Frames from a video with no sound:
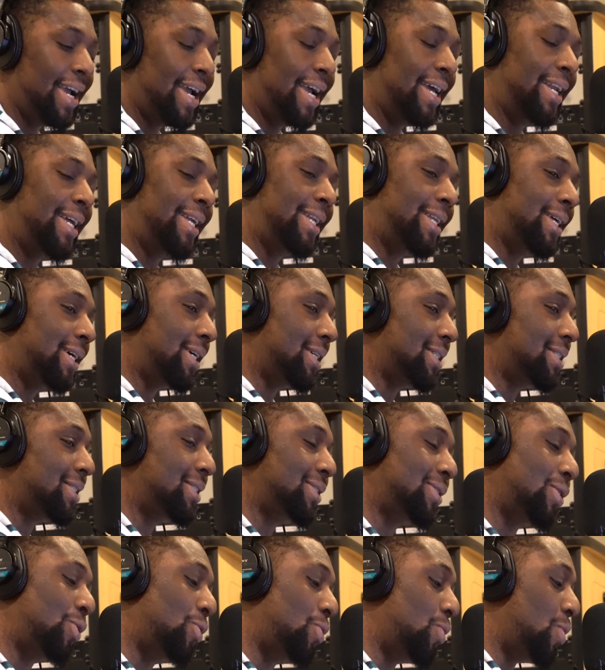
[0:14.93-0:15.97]
And he does
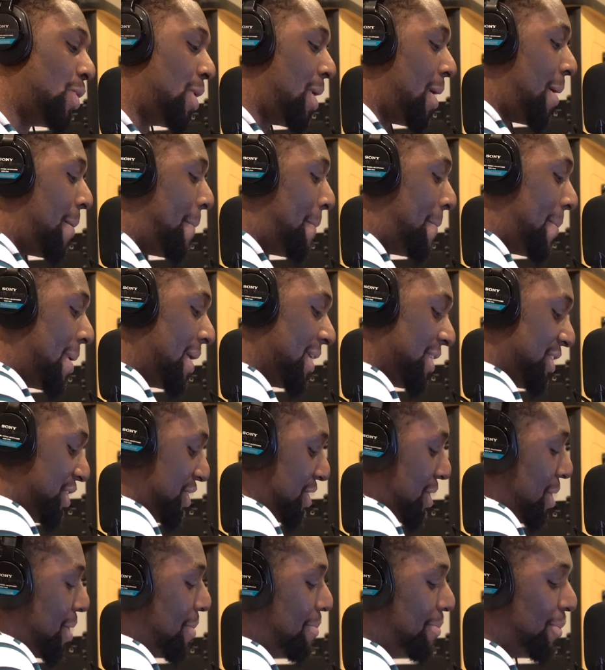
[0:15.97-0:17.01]
so
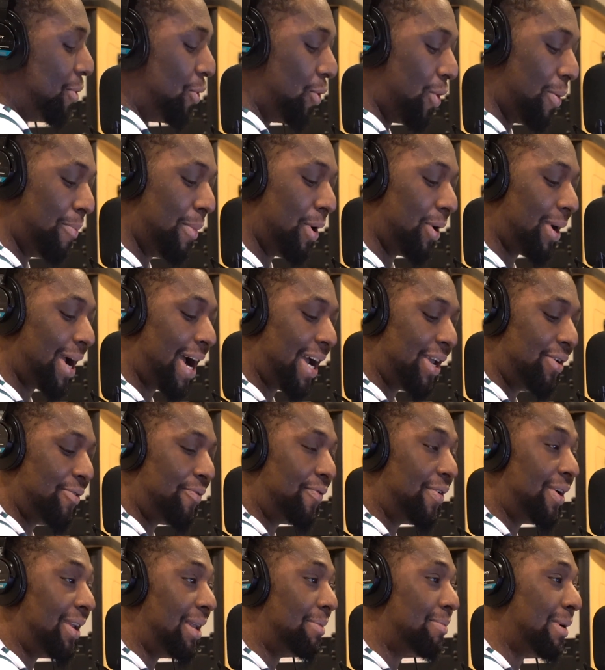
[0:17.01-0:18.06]
much more. Merk, how you
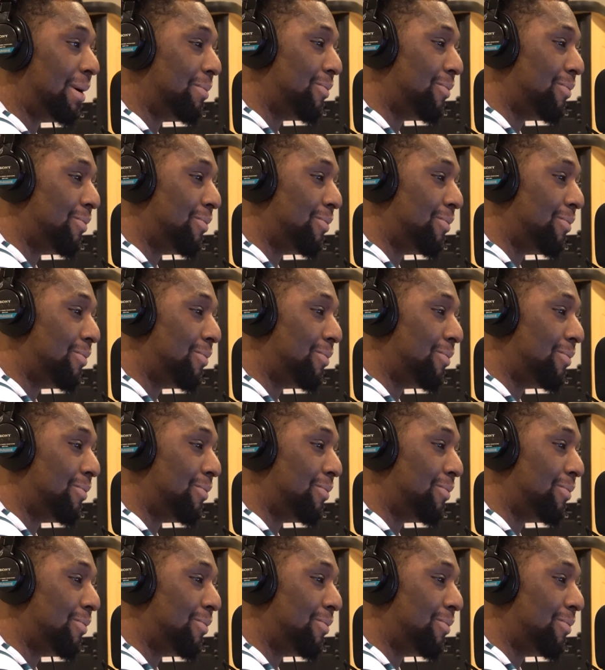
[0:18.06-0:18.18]
feeling, my